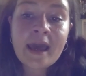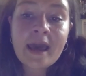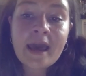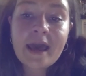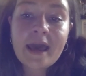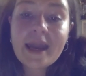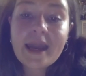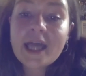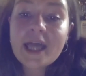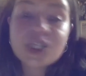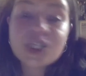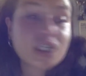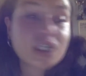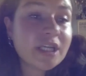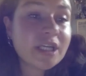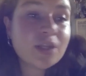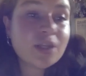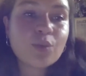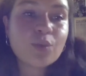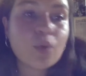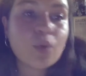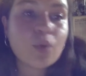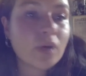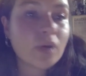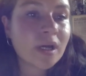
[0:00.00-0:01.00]
And actually,
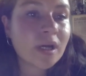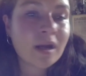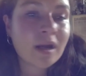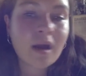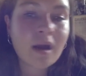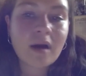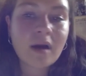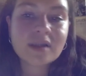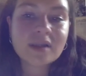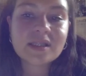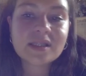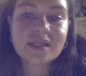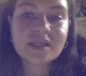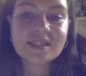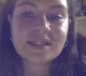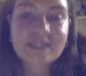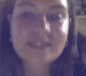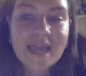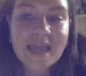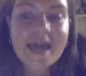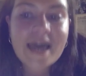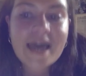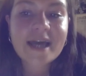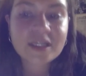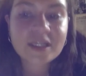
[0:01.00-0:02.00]
the ruling class are
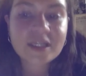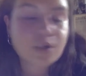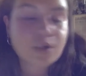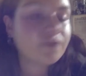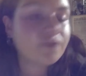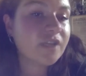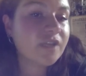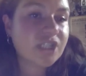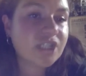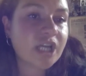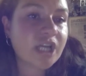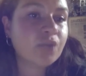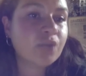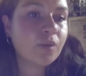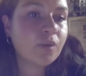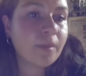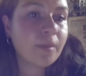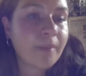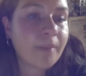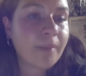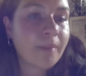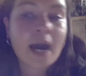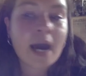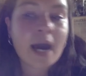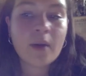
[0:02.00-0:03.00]
scared of the
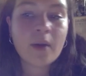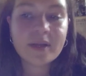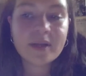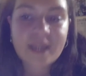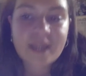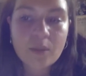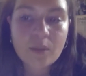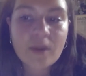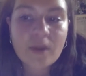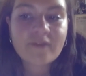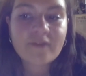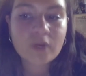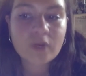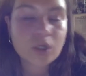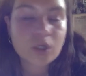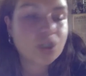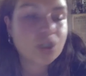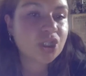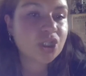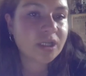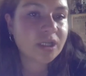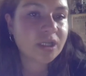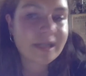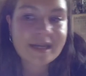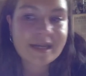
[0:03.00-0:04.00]
genuine power that
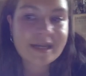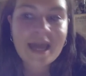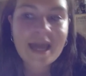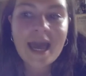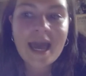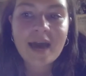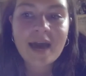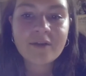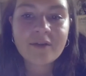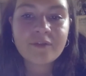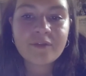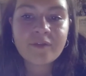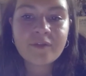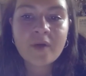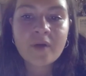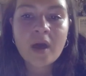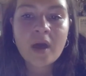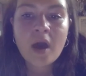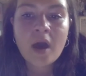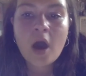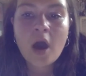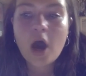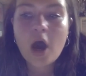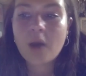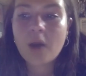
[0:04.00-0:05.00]
revolution can have.
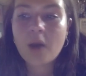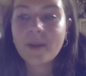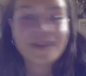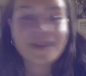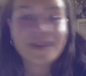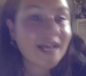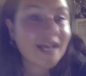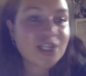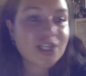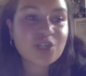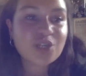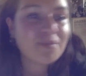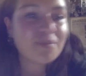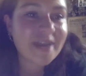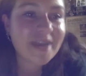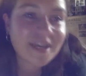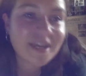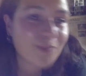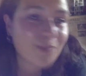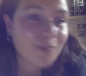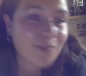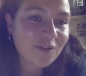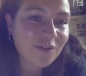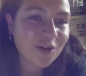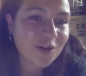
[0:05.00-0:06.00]
And that should
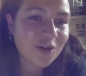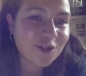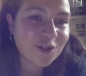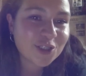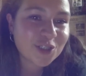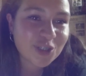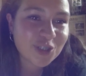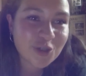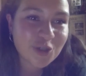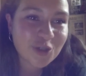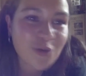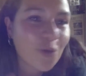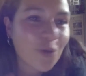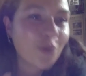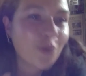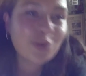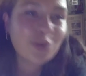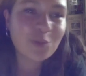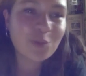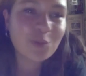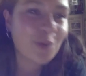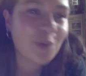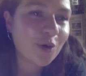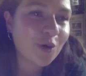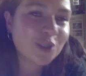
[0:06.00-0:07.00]
make revolution all
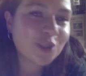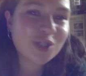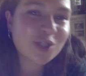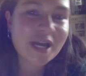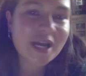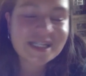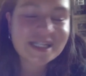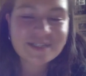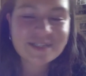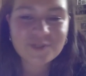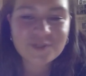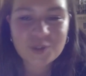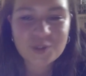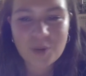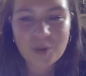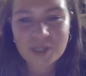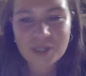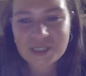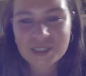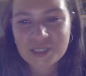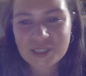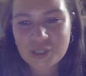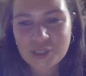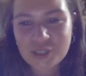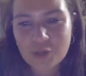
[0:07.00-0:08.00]
the more attractive to
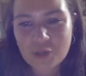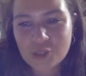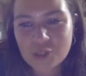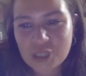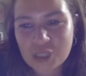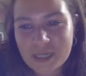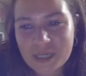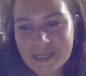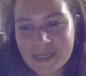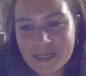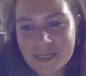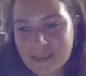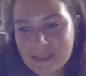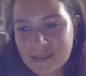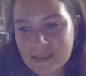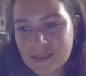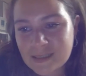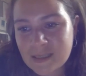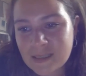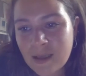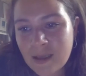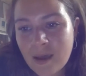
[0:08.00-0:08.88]
us as socialists.